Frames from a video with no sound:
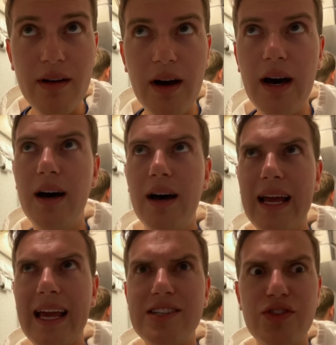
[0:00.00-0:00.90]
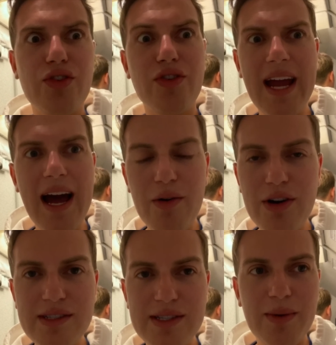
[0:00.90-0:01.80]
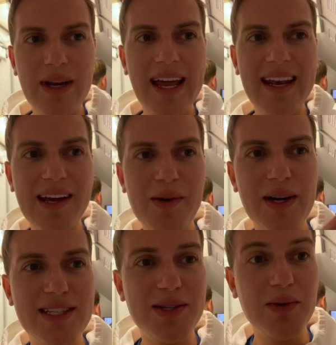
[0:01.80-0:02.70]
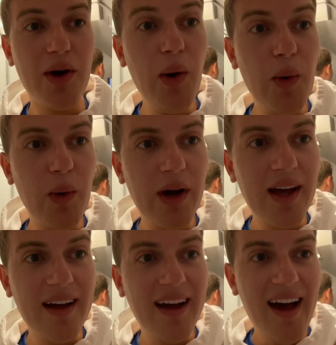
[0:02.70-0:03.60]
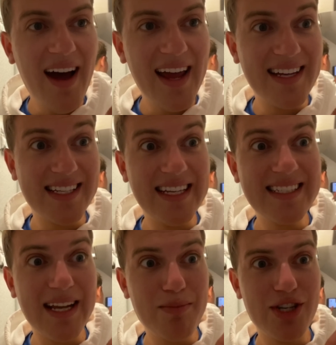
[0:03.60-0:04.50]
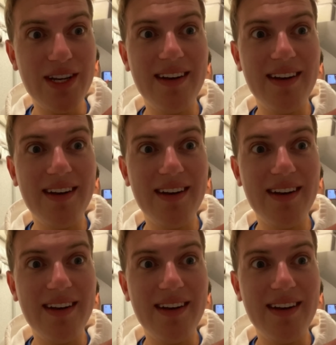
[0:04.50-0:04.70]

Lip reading: I guess 3 hours, so we're landing quite soon. Oh, hi, it's Inception.